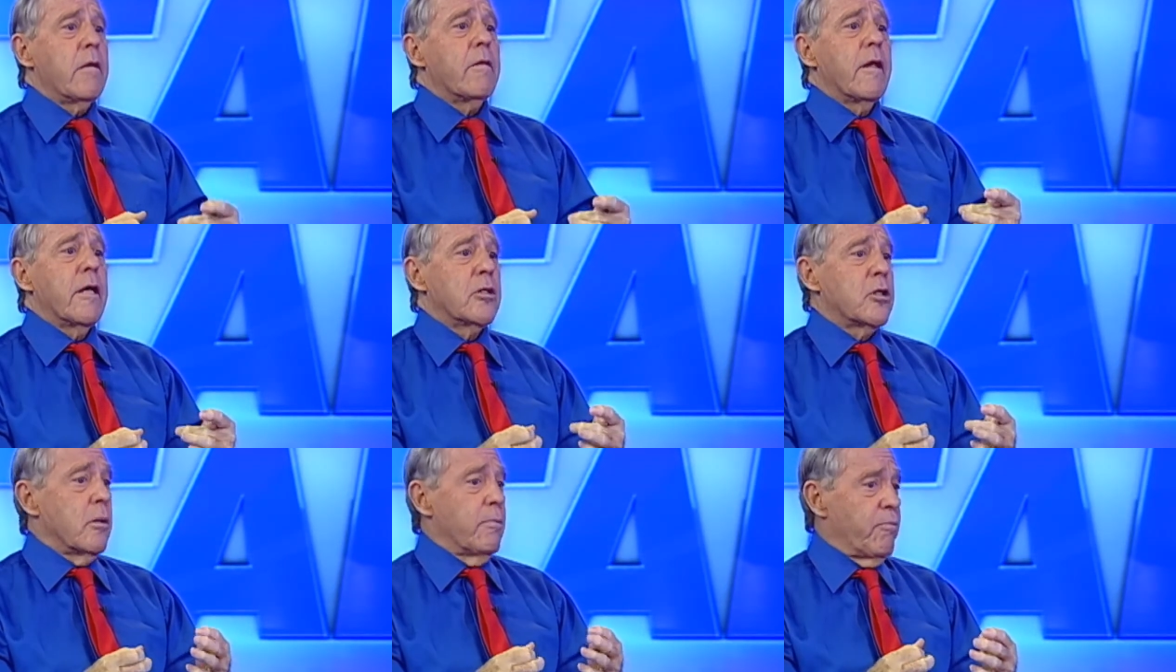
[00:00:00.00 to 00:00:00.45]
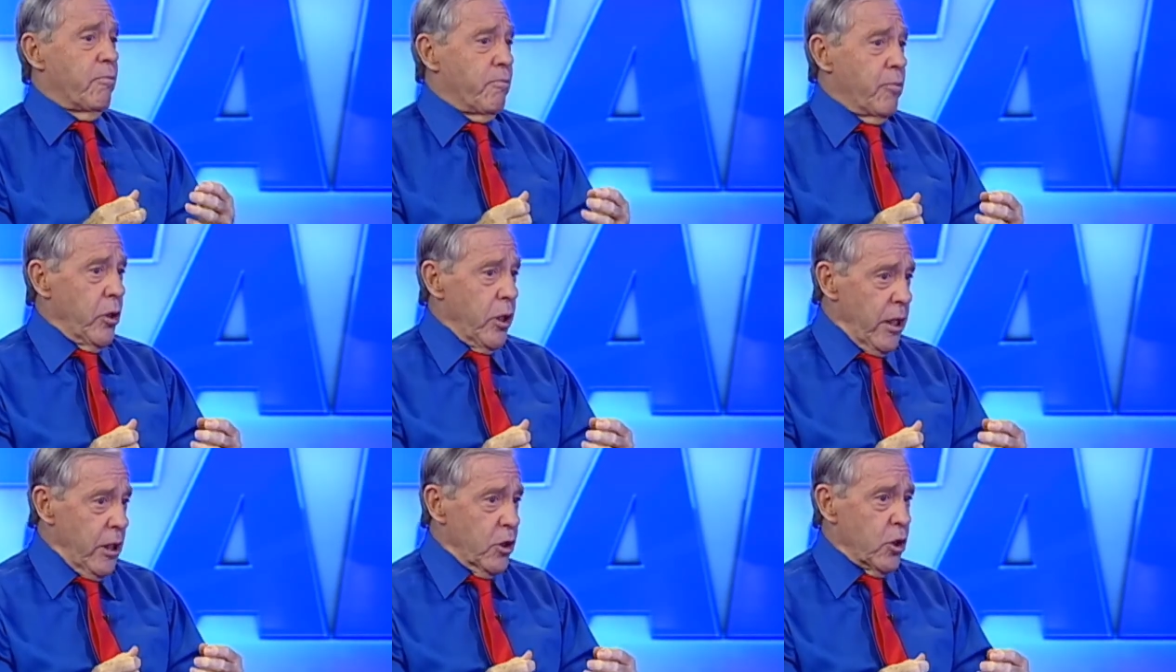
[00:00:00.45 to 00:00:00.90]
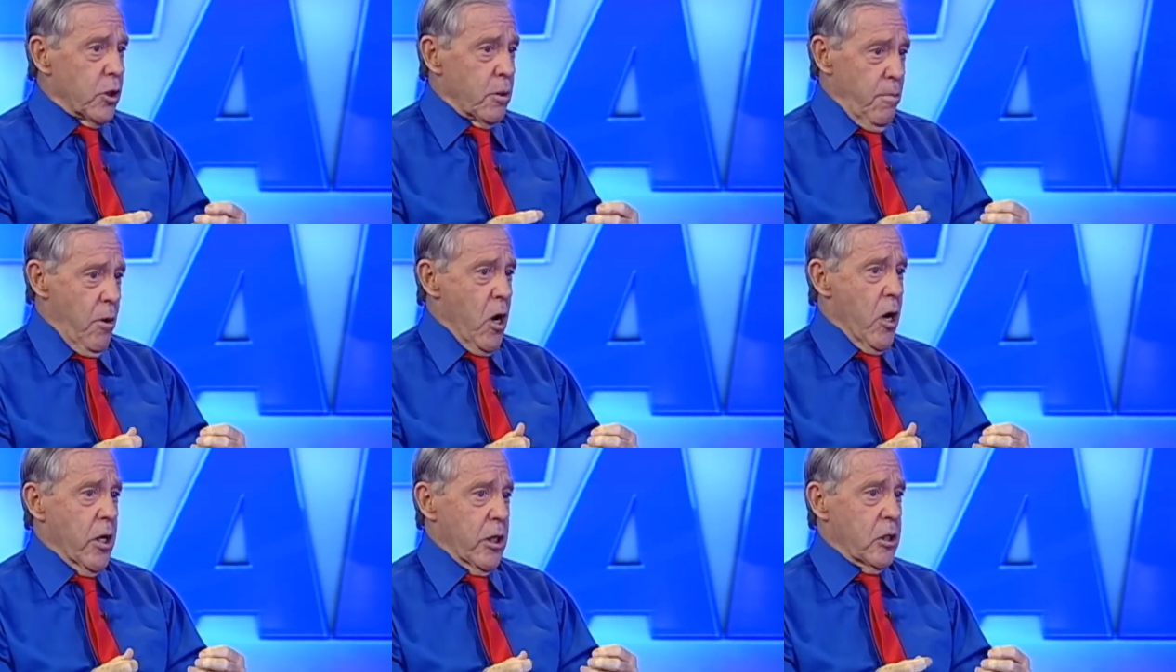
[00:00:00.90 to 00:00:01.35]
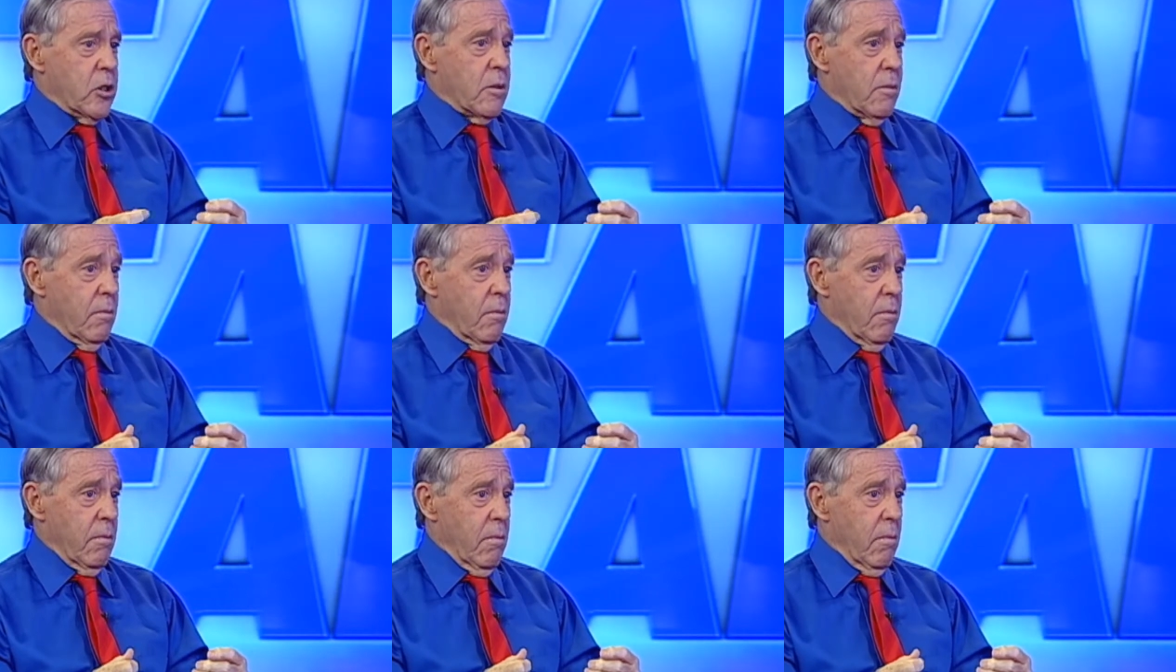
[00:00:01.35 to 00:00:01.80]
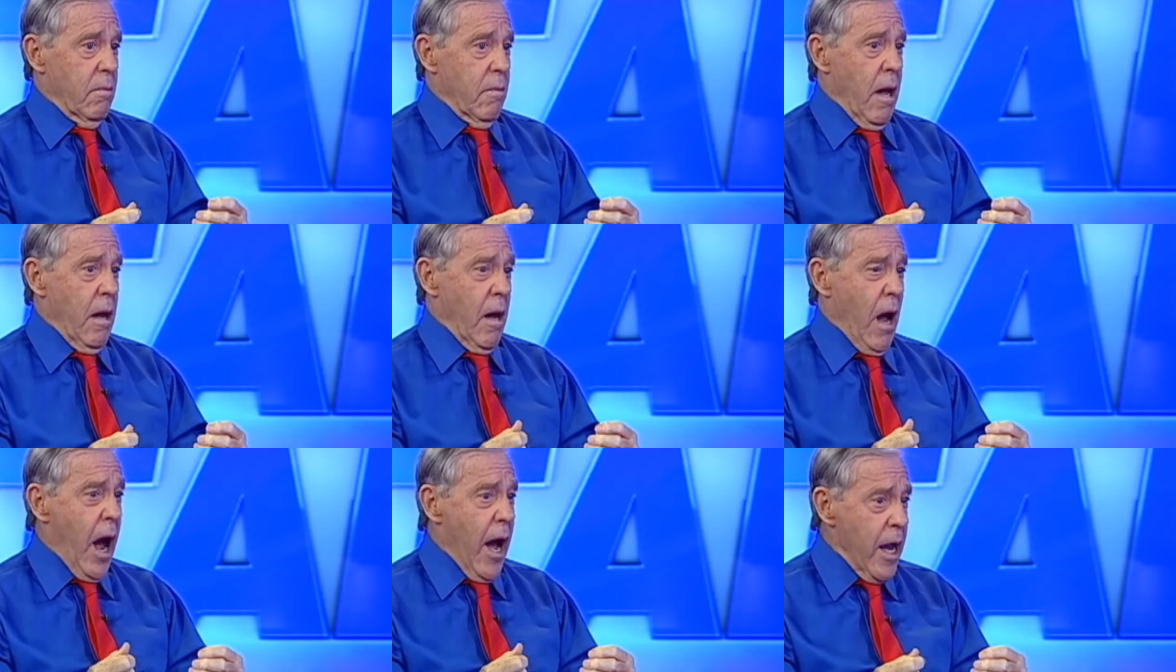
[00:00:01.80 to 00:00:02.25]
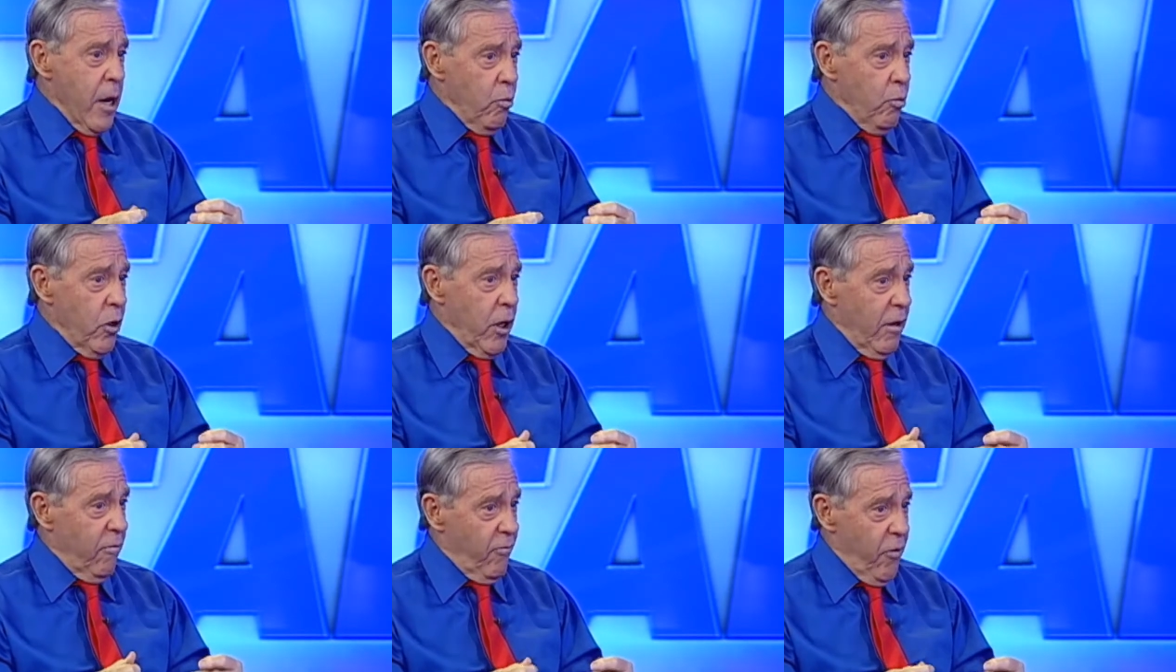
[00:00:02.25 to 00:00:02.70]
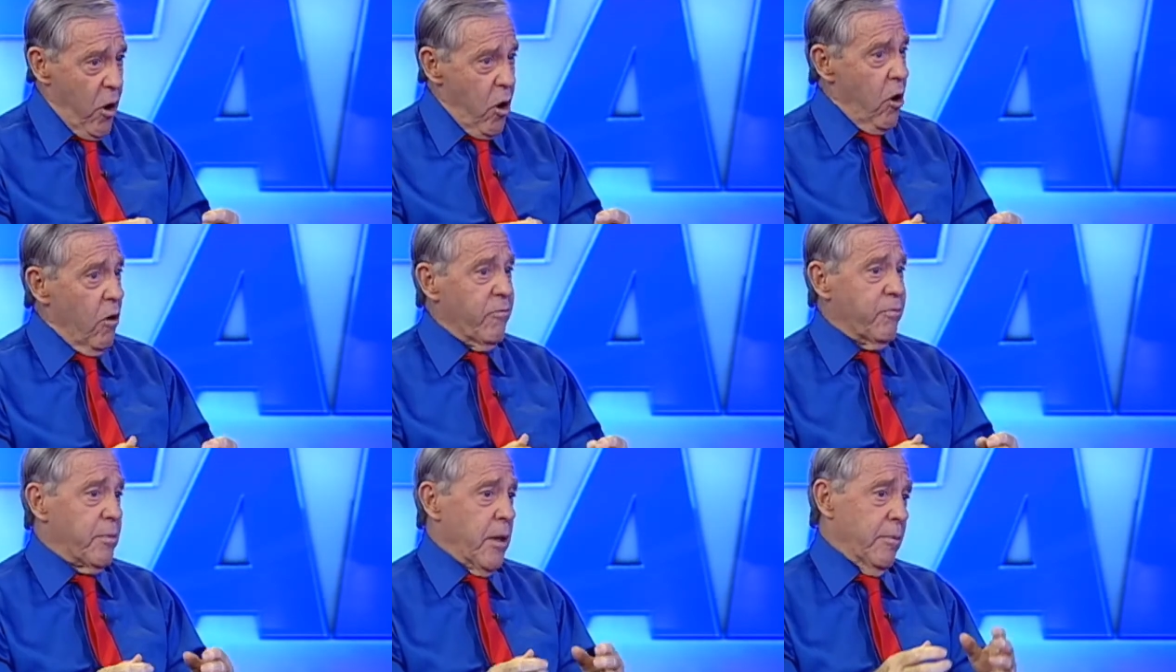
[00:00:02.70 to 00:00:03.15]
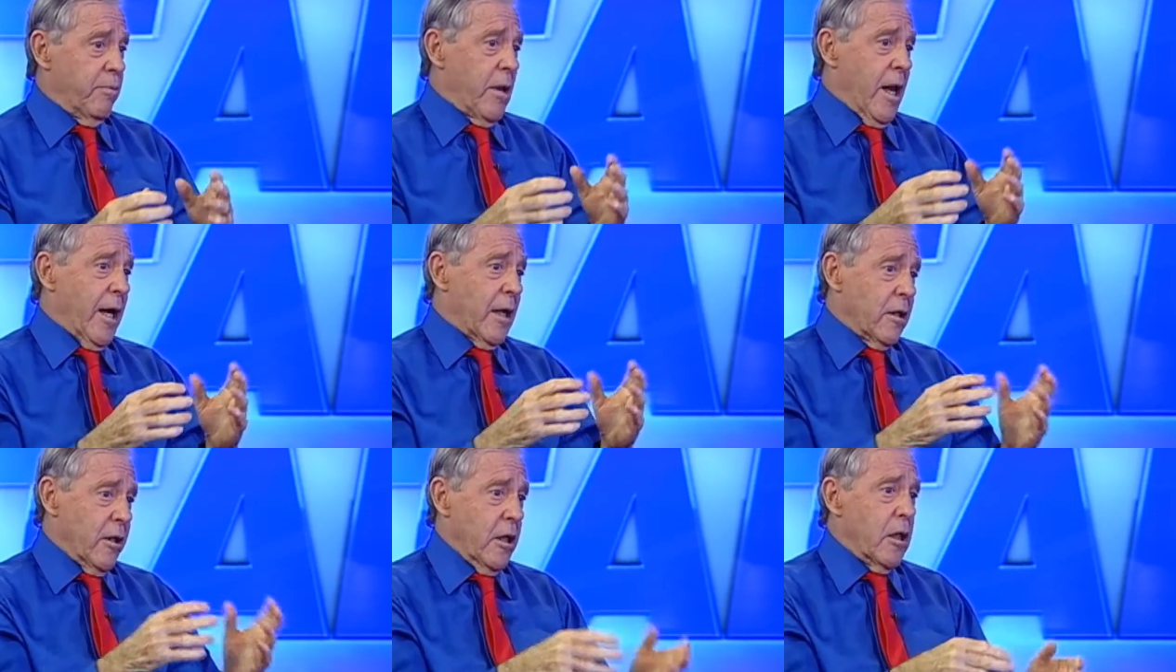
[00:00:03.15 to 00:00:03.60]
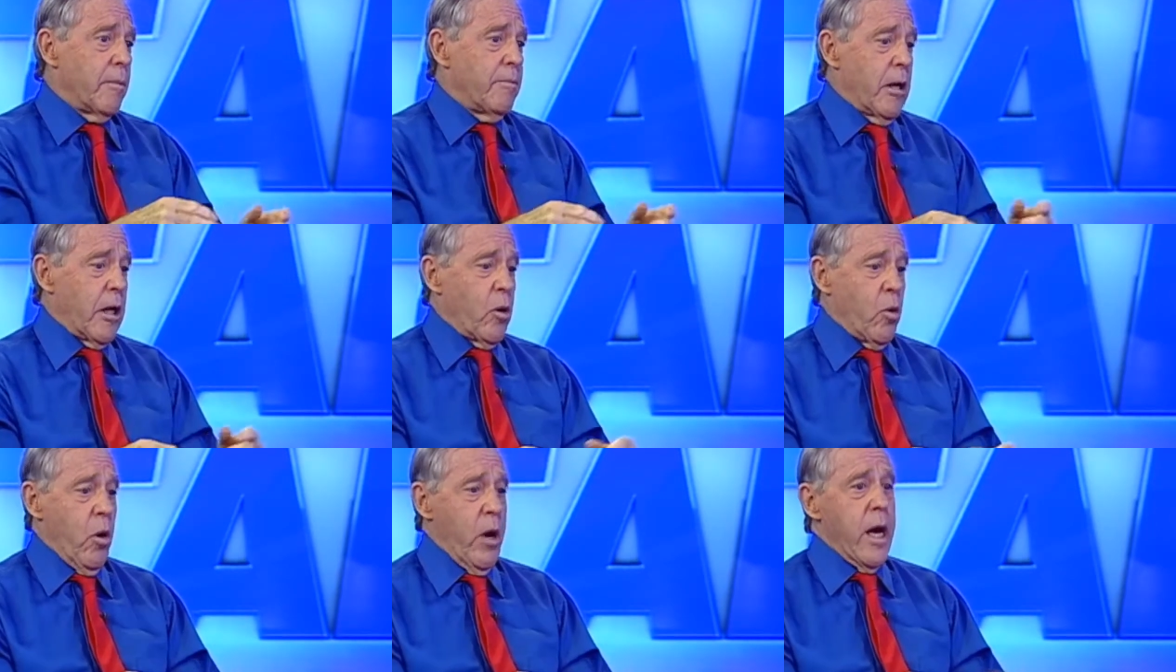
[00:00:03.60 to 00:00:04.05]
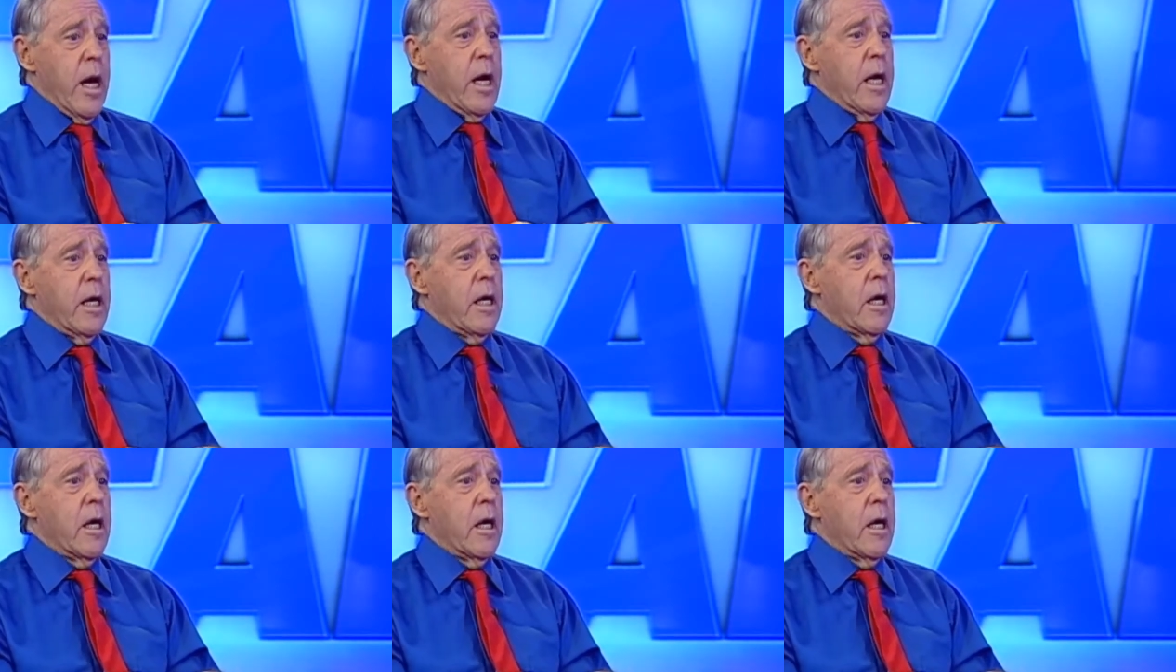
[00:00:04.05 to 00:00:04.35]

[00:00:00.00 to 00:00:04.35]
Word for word: There's some pretty smart I would involve people like Linda McQuaig,